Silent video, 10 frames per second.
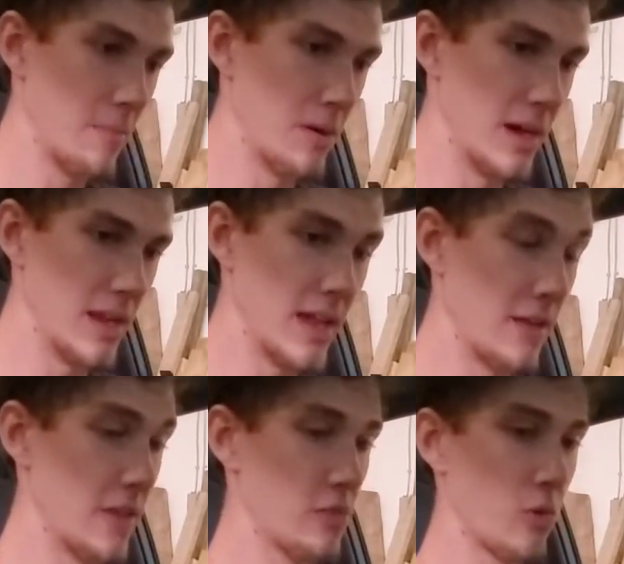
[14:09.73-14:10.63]
But
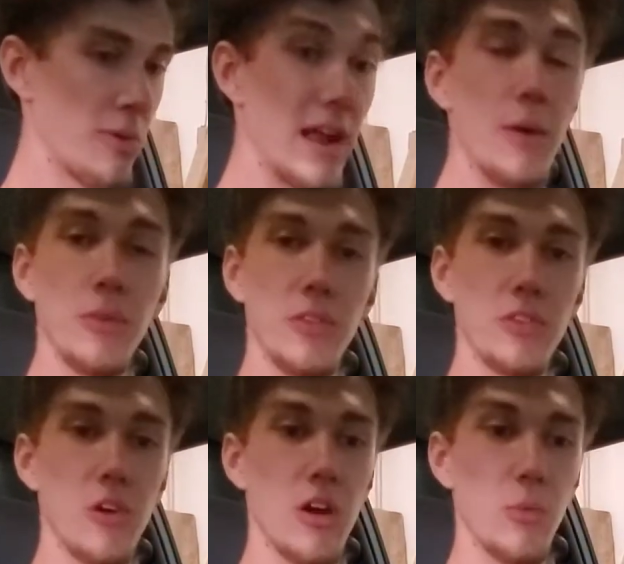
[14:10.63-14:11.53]
yeah, that's where we're at with this car,